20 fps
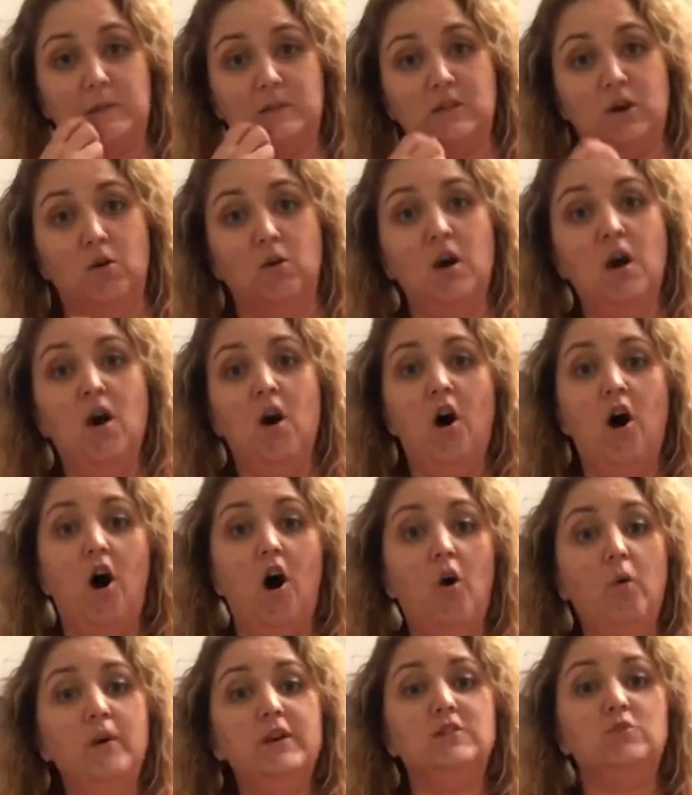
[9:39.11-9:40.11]
So
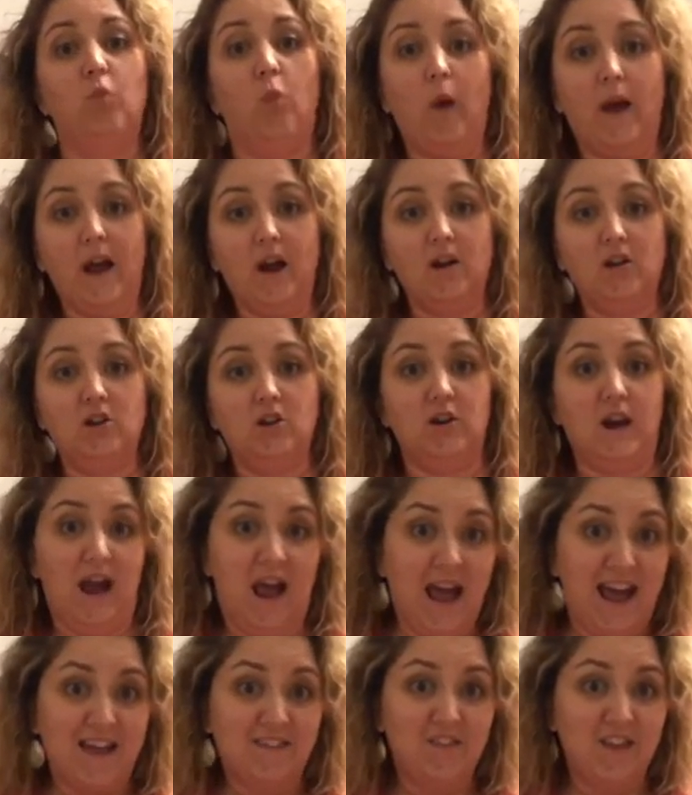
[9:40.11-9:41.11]
always wear your
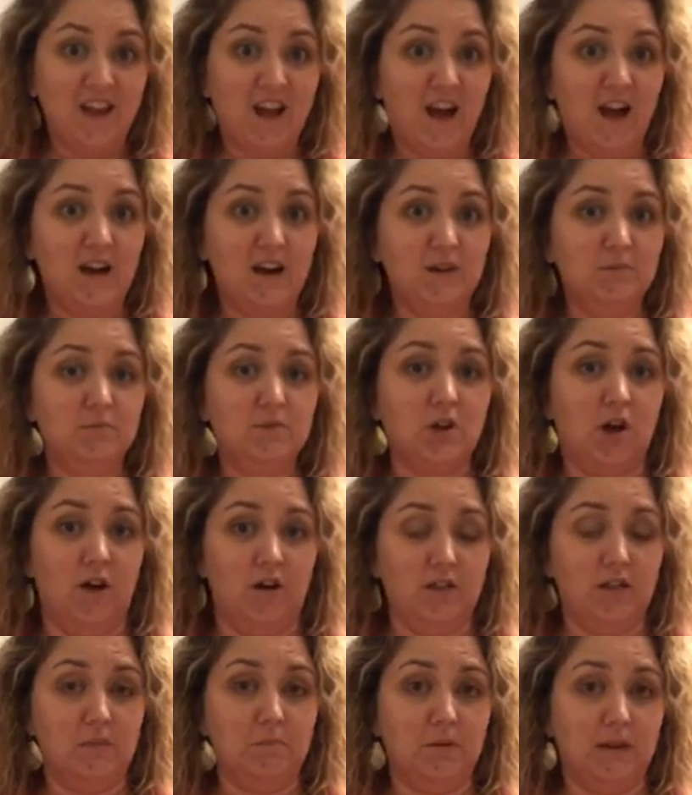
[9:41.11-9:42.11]
heavy items
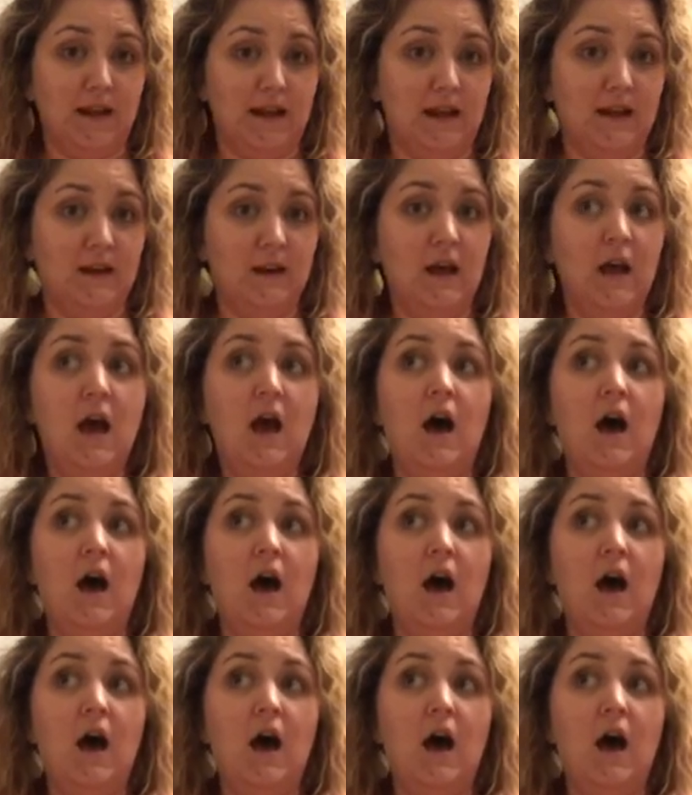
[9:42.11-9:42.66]
on the plane.